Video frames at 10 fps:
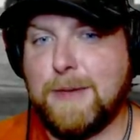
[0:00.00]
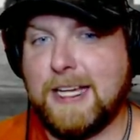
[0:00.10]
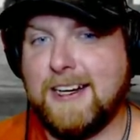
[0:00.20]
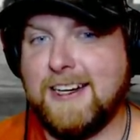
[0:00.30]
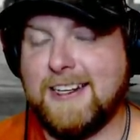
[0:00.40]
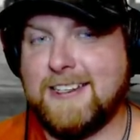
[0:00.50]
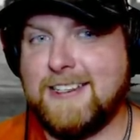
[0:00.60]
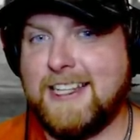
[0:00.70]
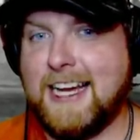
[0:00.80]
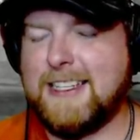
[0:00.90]

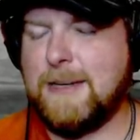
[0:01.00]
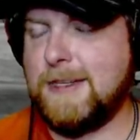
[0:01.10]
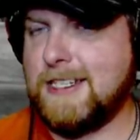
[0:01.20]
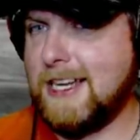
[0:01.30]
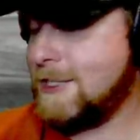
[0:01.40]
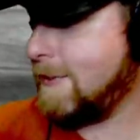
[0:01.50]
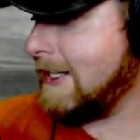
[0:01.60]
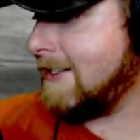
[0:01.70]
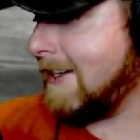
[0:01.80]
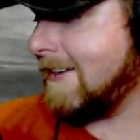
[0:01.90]
Because that's some intense
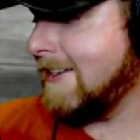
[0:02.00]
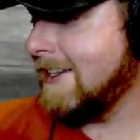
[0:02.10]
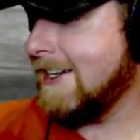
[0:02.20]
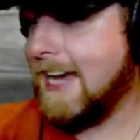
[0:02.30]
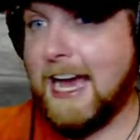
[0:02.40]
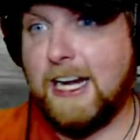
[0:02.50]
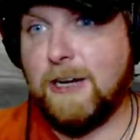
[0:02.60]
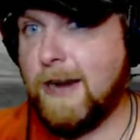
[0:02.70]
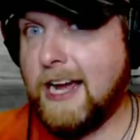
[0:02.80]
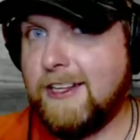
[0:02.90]
racing. Any
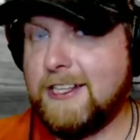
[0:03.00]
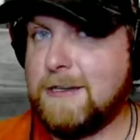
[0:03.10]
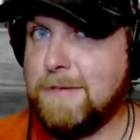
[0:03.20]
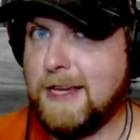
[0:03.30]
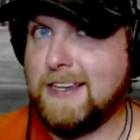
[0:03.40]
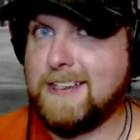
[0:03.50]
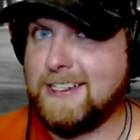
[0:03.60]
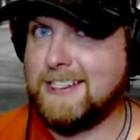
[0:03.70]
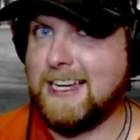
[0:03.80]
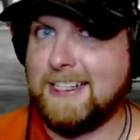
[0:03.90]
rally to me is
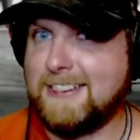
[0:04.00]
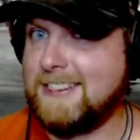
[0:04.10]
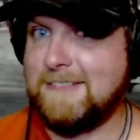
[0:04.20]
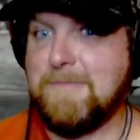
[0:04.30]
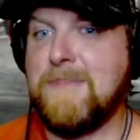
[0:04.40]
intense.